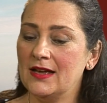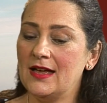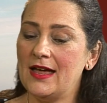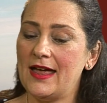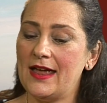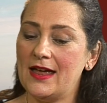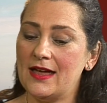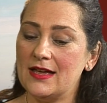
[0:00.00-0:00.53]

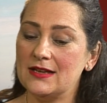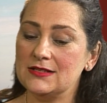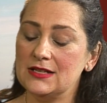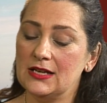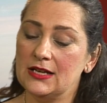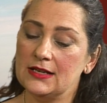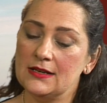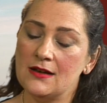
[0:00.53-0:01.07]
And
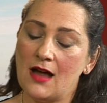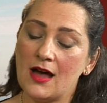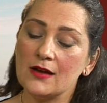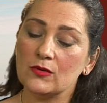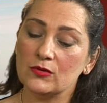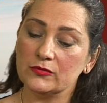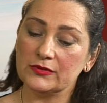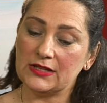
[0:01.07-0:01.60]
not
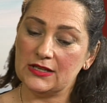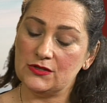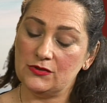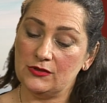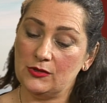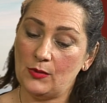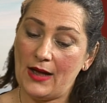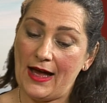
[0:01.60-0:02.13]
only do
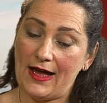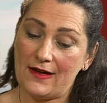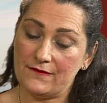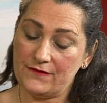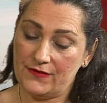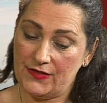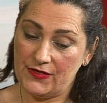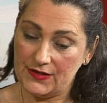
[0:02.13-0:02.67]
you
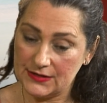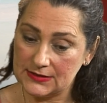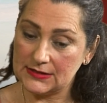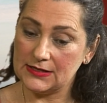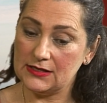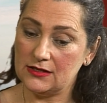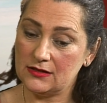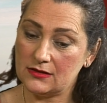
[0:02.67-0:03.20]
have this
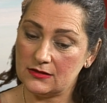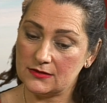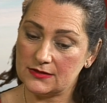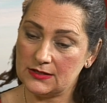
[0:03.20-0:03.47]
year's,